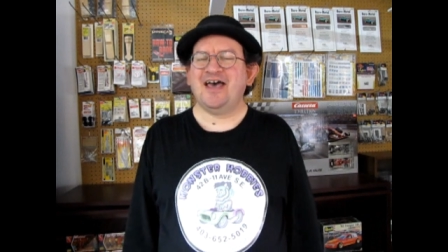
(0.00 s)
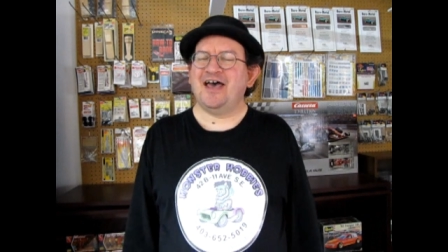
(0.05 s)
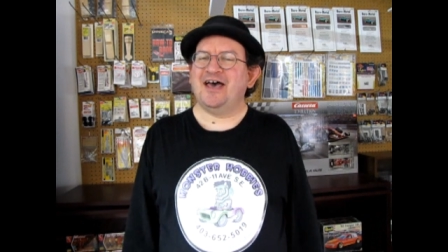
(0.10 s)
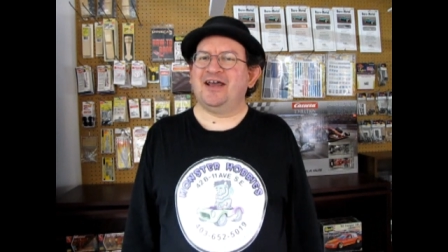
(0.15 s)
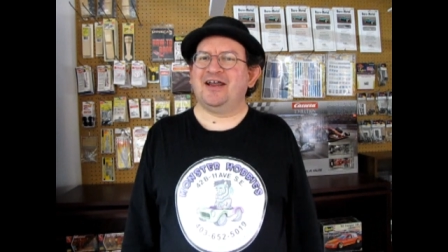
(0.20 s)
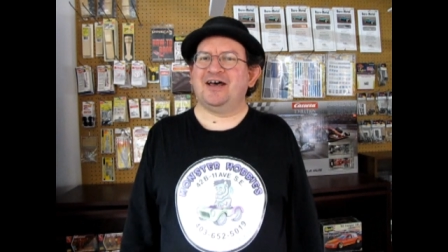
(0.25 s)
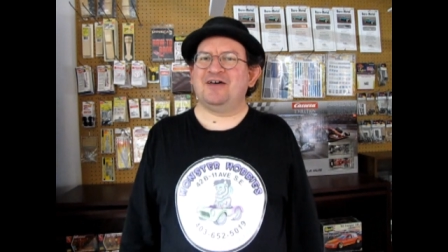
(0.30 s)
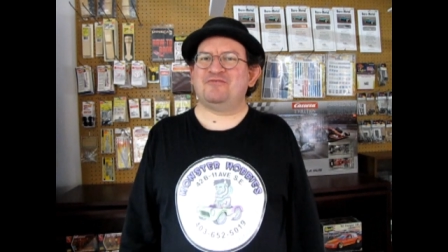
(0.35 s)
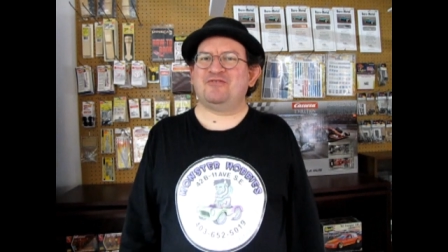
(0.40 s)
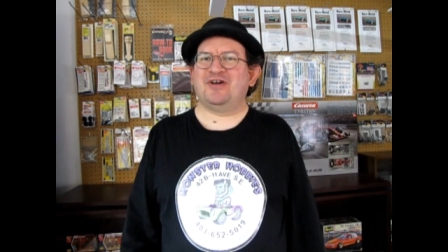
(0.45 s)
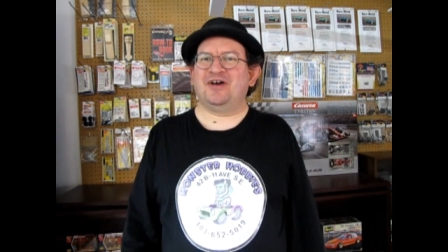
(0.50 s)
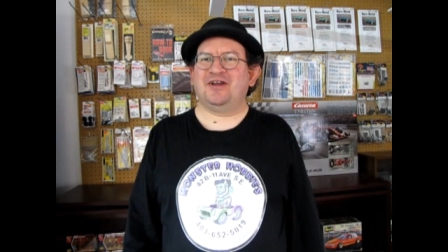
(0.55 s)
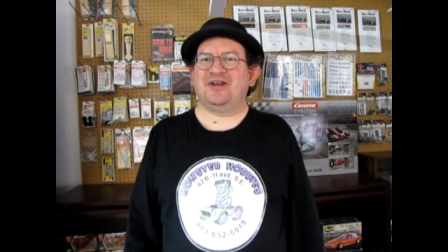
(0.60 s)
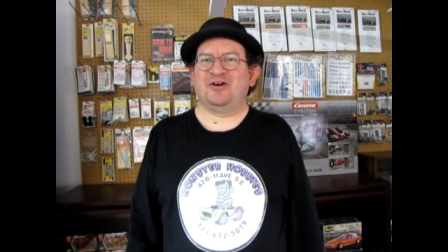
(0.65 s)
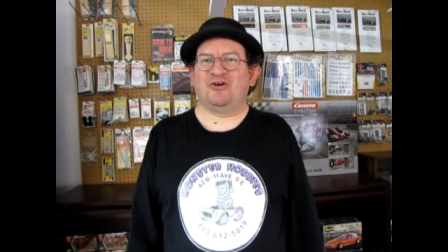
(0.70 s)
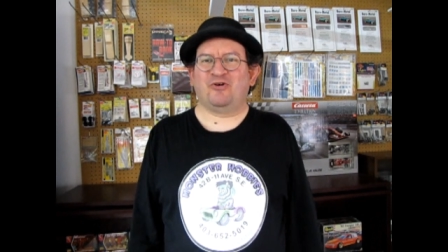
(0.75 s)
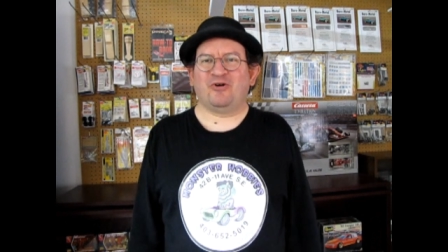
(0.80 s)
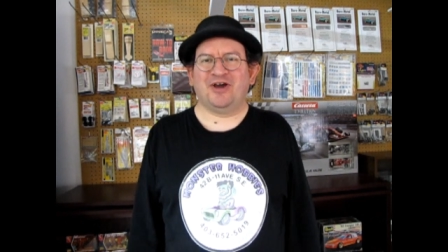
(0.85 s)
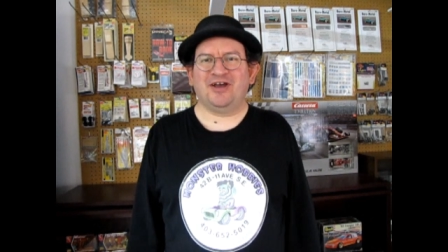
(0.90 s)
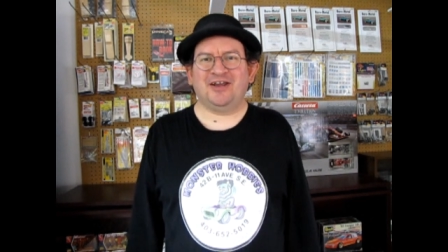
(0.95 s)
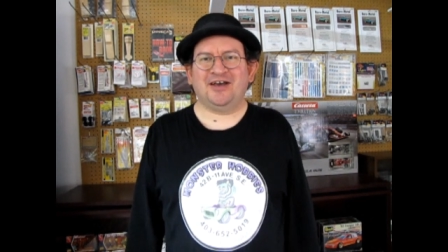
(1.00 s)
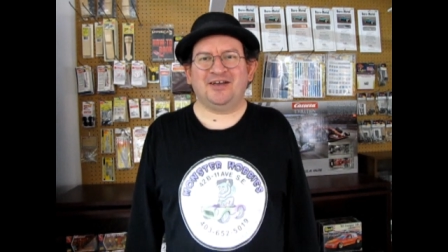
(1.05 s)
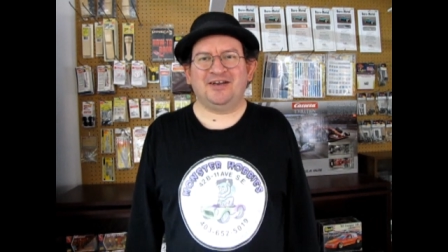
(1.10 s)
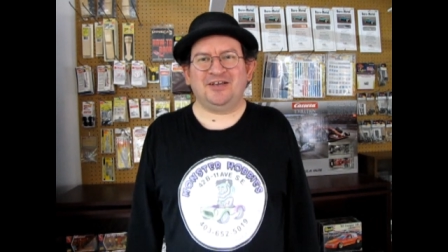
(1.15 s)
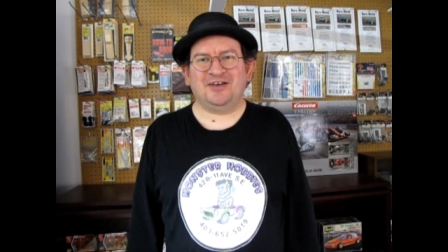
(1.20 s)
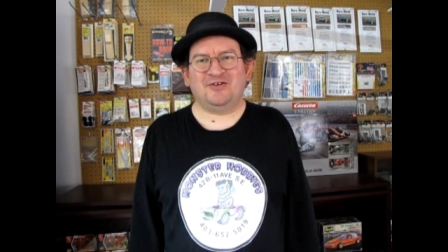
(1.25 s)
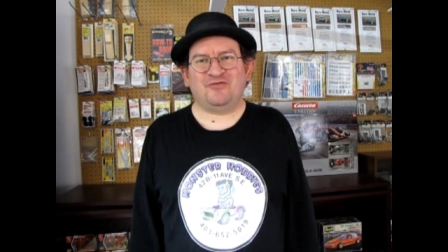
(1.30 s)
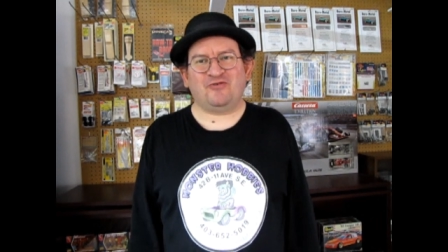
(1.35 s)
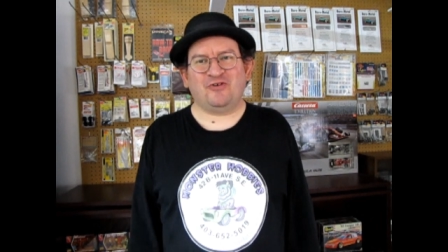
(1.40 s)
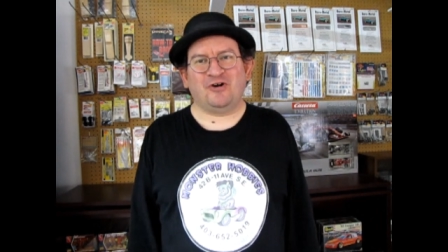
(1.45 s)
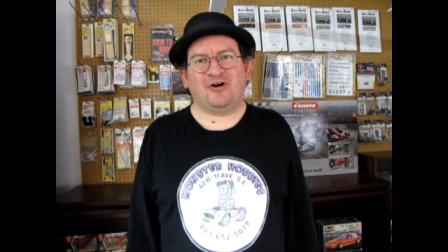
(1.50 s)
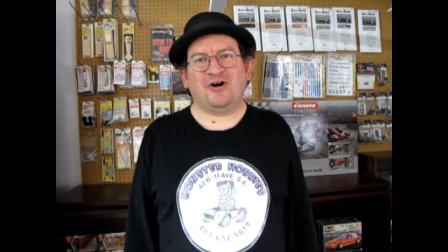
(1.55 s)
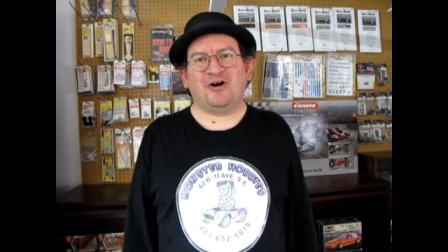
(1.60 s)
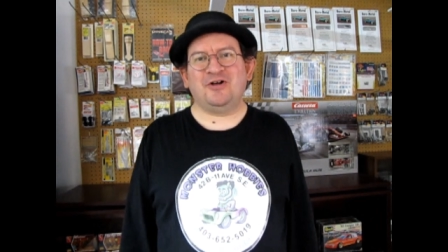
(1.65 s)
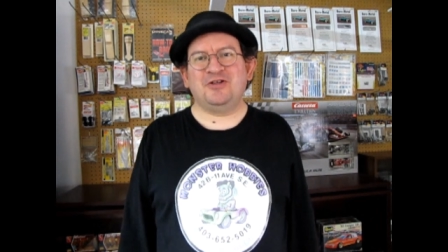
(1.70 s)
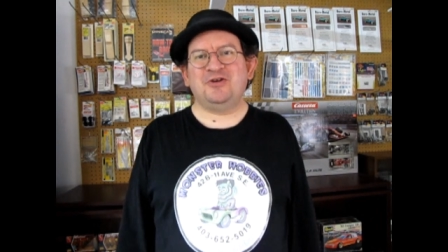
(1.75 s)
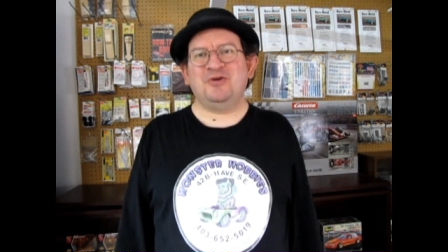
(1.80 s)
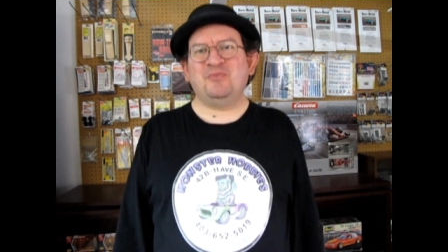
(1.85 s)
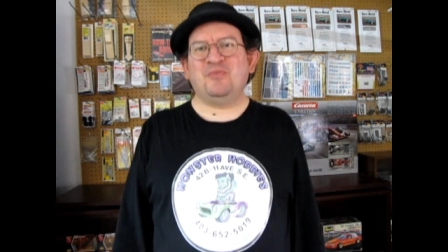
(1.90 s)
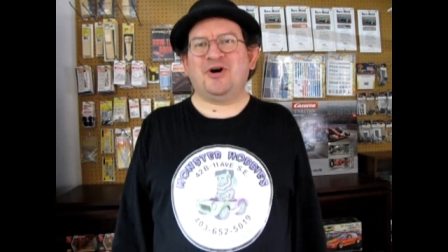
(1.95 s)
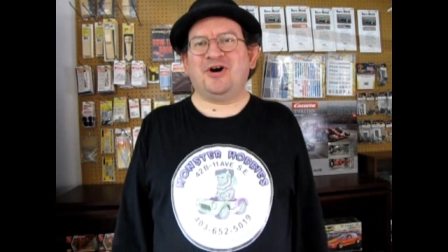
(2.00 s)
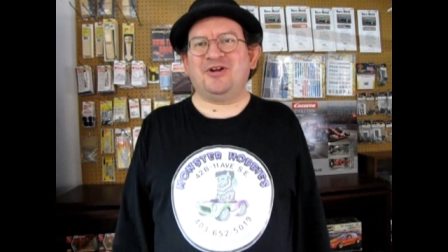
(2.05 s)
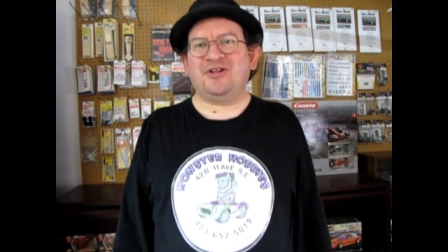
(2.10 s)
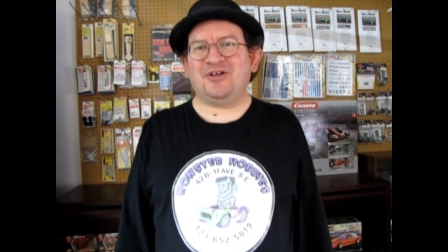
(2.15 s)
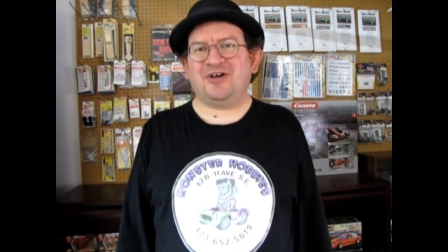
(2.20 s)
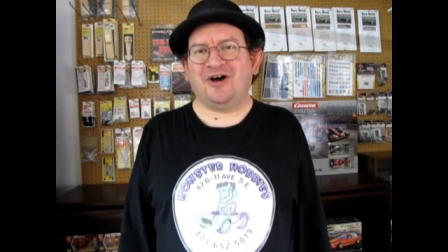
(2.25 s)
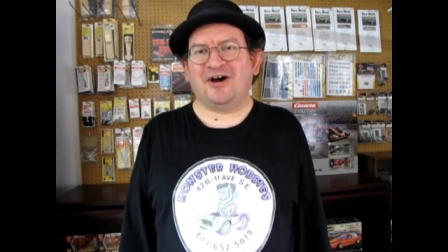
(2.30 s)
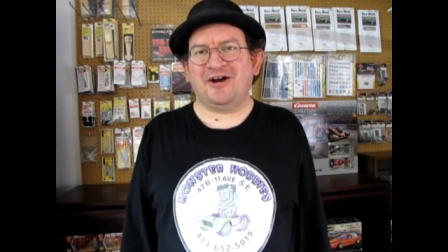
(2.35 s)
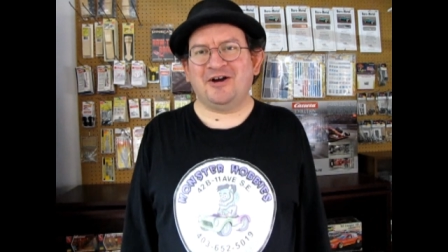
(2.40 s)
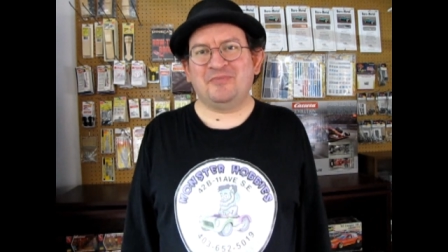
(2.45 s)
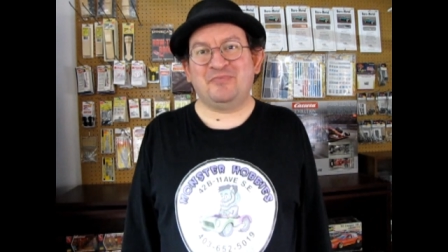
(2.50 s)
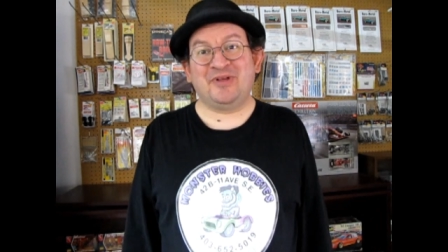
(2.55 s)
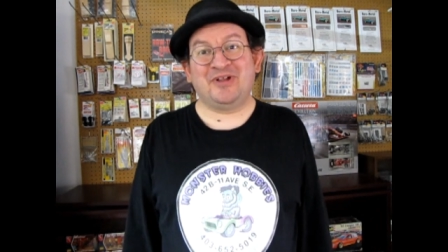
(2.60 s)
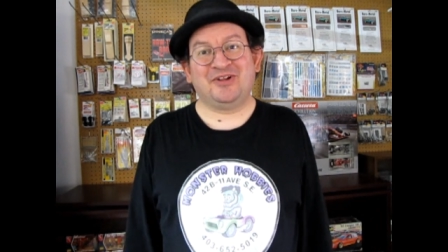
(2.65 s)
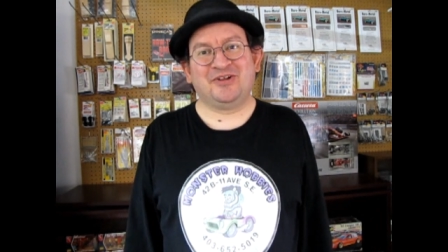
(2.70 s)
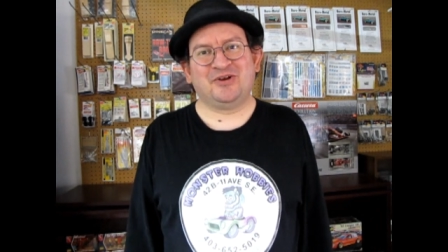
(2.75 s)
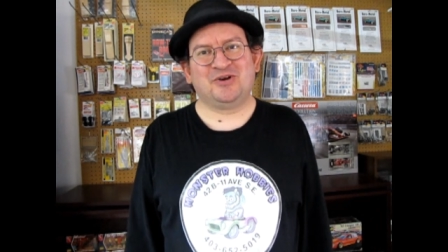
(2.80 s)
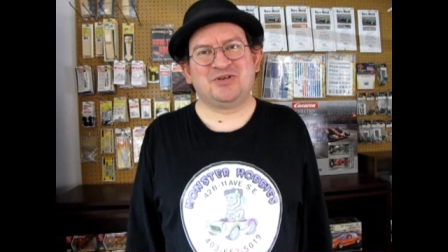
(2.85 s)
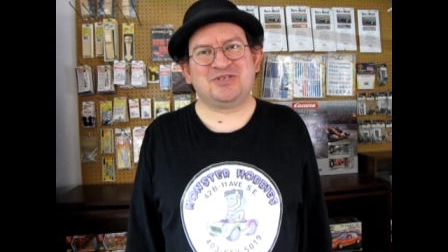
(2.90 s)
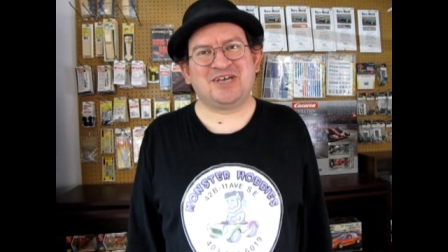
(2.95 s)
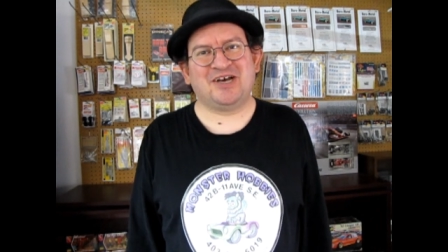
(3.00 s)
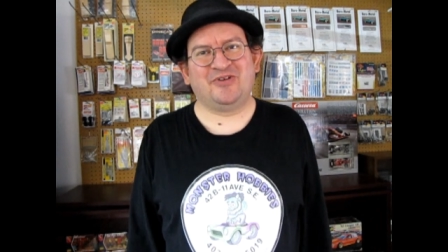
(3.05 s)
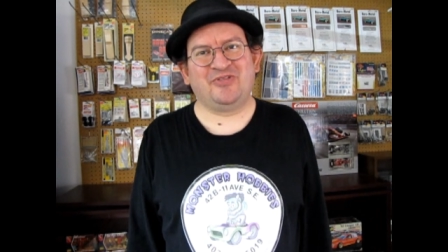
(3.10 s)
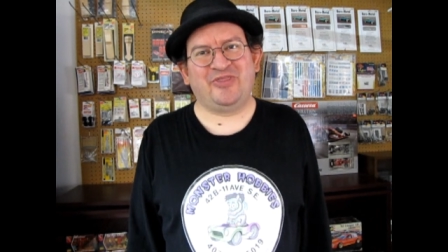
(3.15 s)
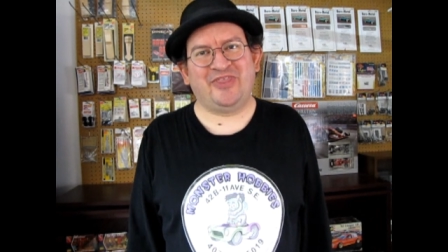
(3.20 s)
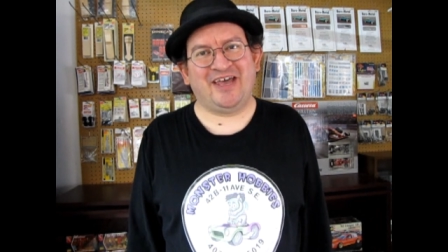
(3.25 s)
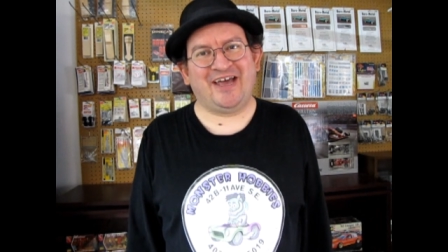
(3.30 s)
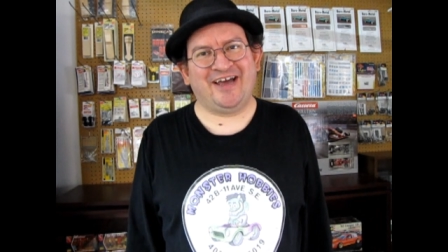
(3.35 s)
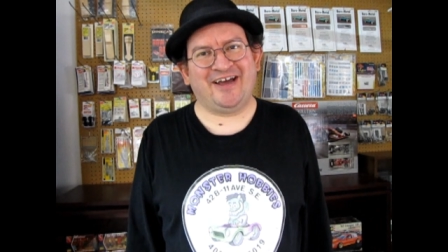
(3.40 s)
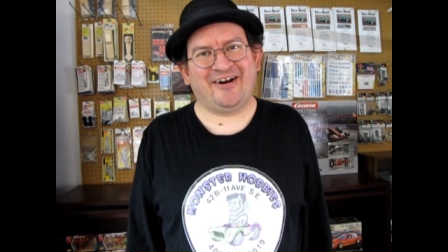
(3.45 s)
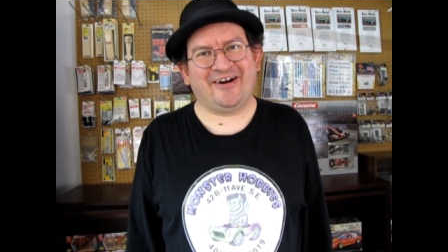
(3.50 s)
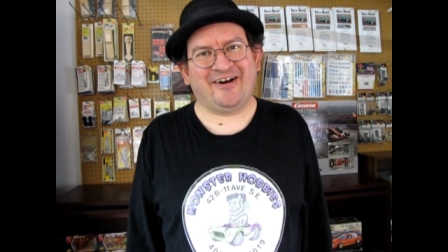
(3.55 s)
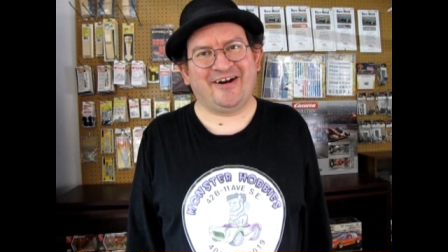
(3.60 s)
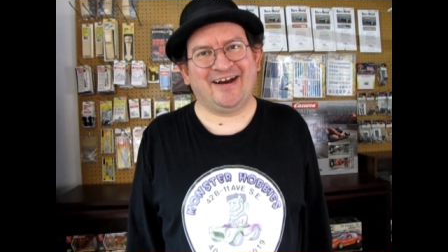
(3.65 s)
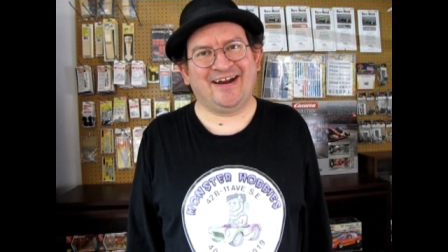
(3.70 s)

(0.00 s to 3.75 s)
and I've got a great idea for all you model car builders out there.